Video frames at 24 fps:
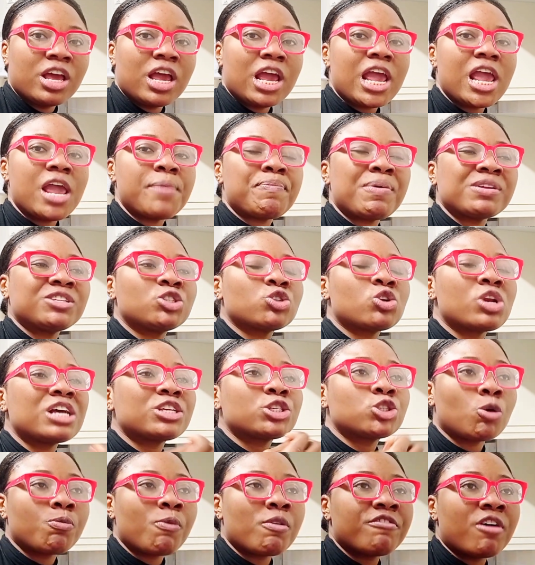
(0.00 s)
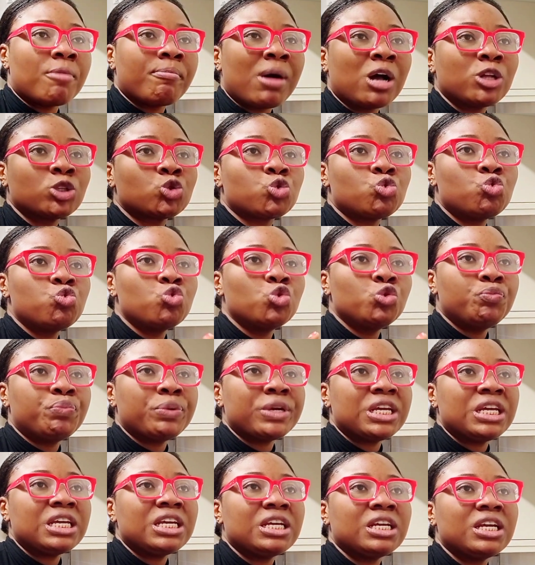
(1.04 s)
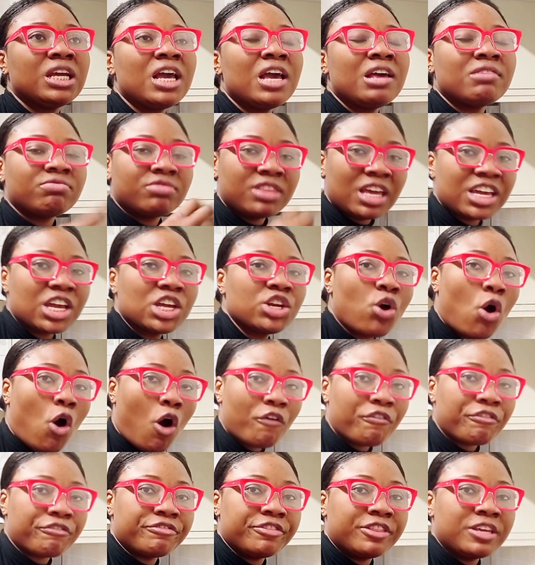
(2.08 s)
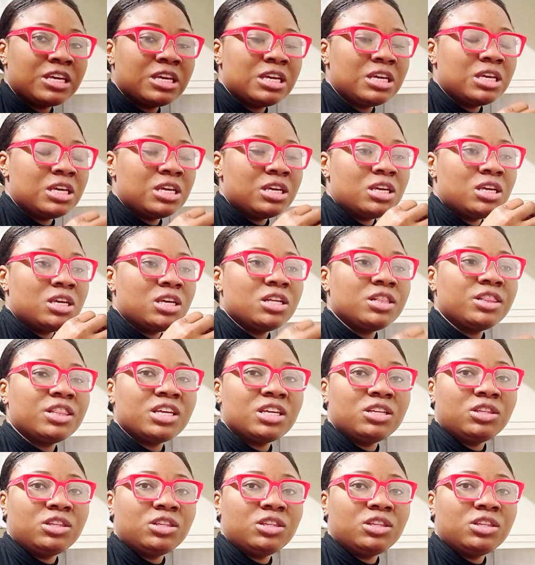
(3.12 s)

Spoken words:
a particular sum of amount would be taken off the